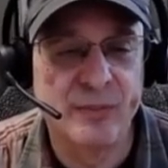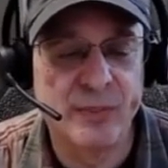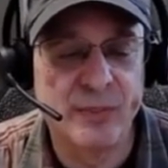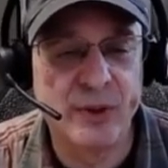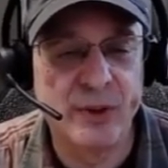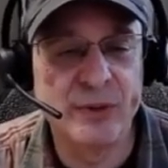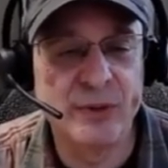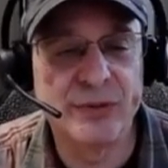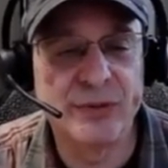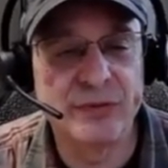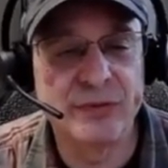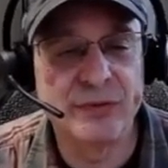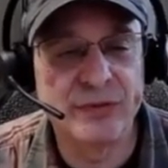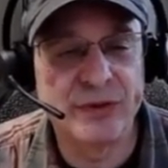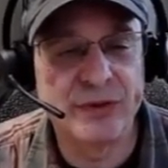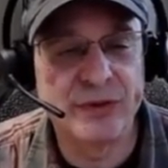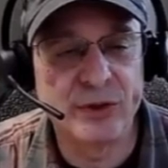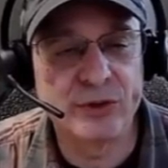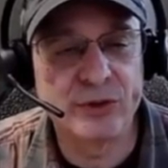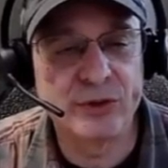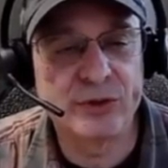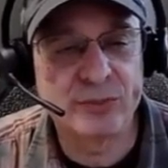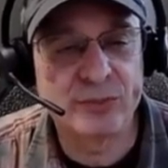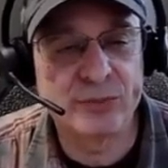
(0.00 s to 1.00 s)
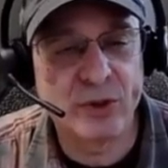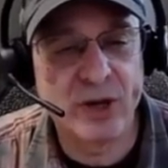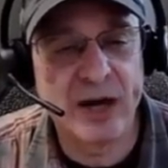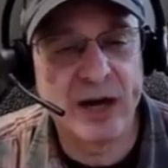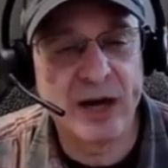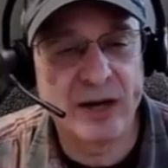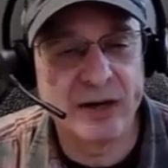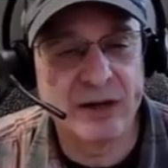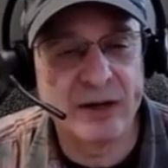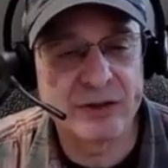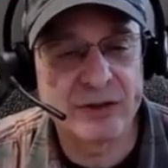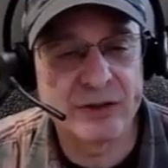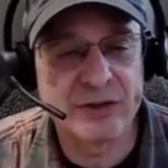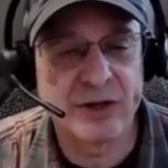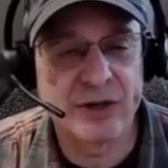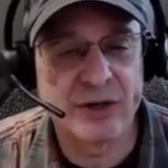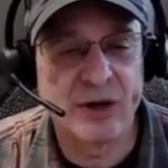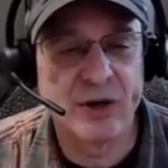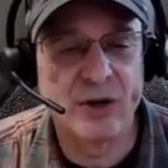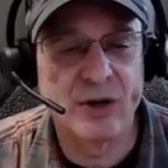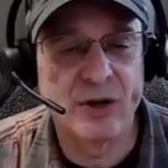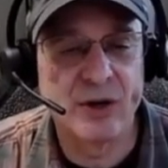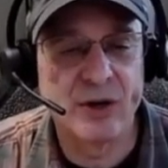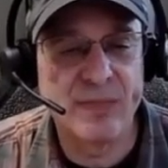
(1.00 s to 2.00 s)
Both of those products
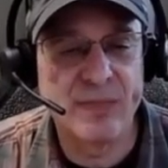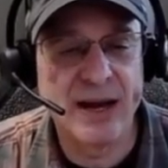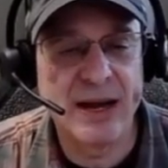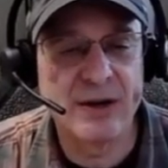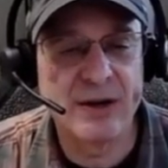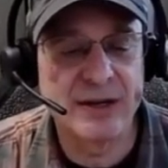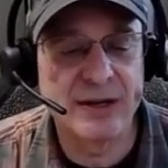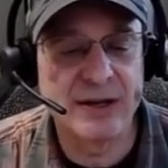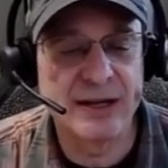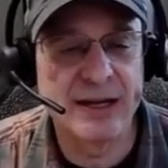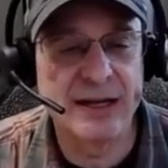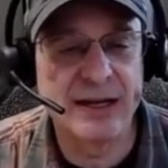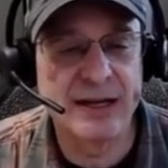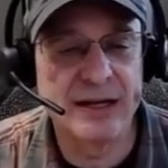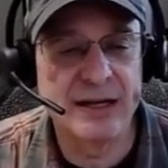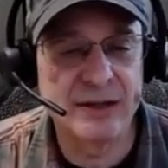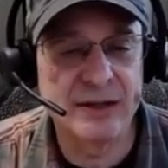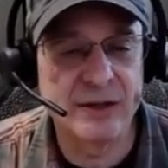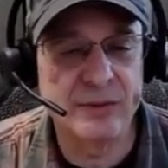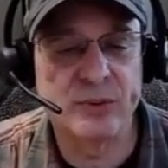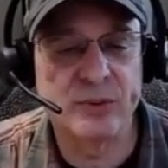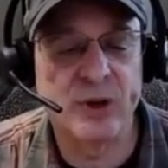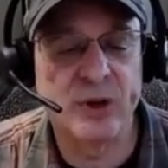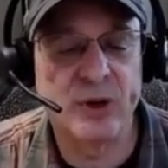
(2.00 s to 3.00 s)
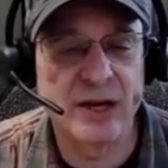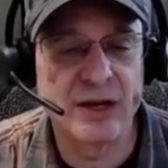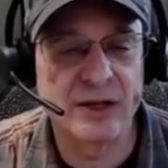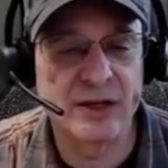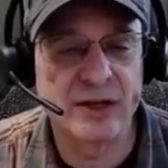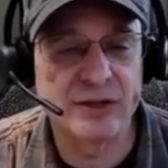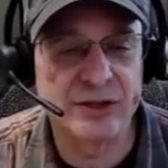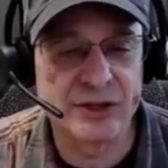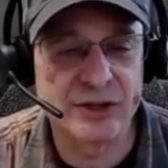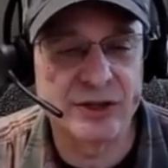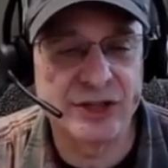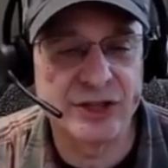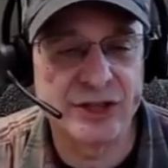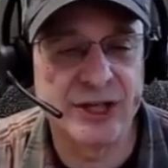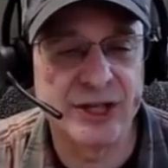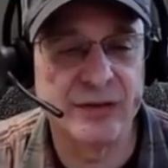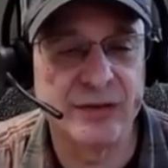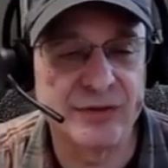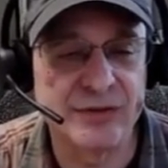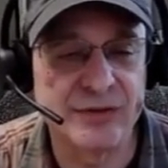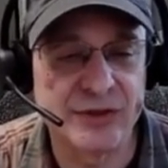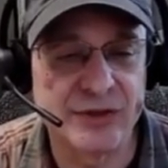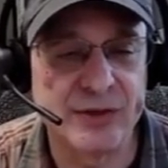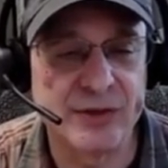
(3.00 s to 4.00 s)
are about getting the product to
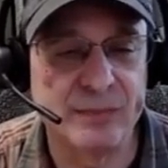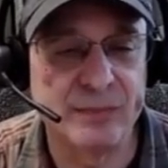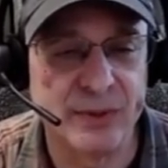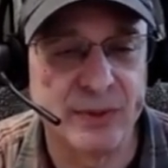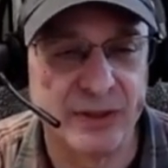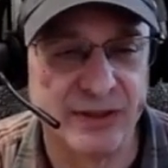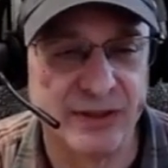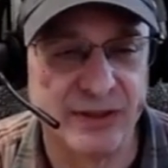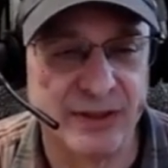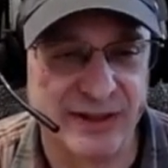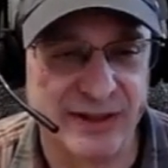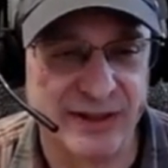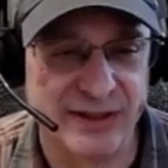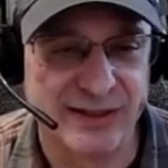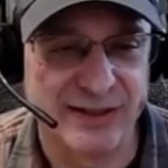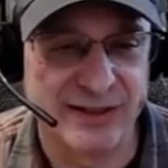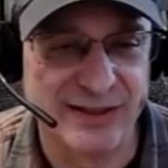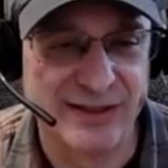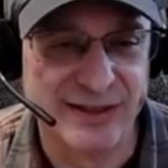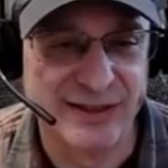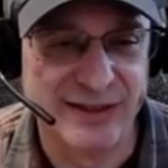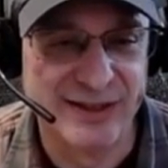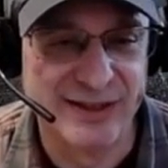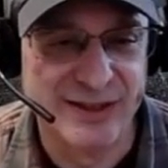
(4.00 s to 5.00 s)
shelf stability,